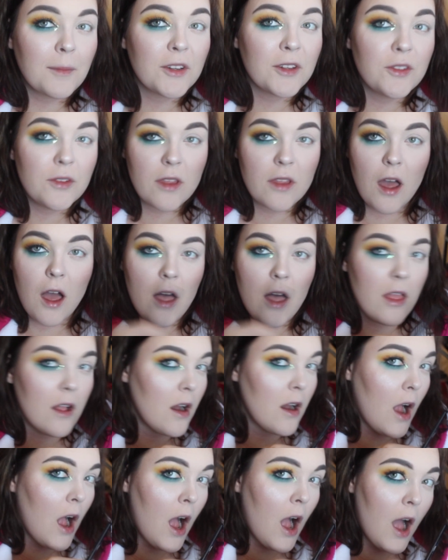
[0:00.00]
I'm going to do the
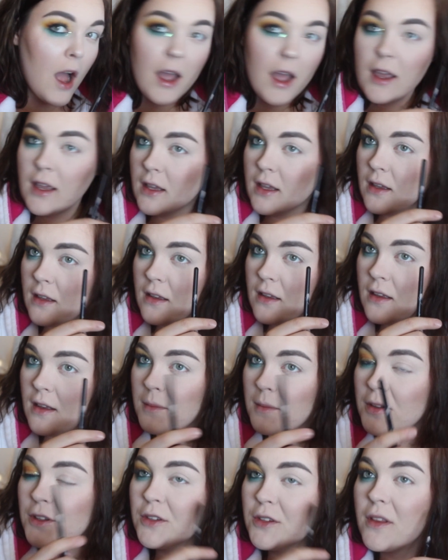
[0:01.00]
other eye.
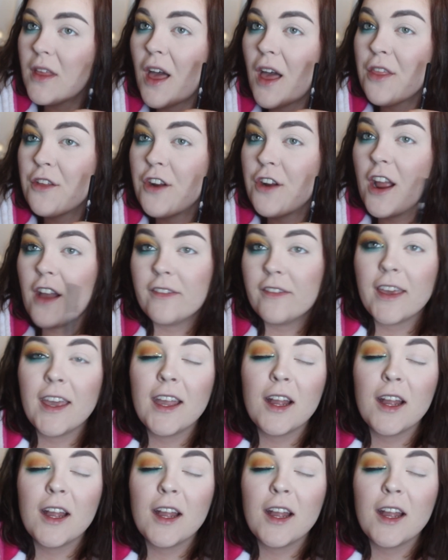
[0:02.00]
I'm going to do the other eye off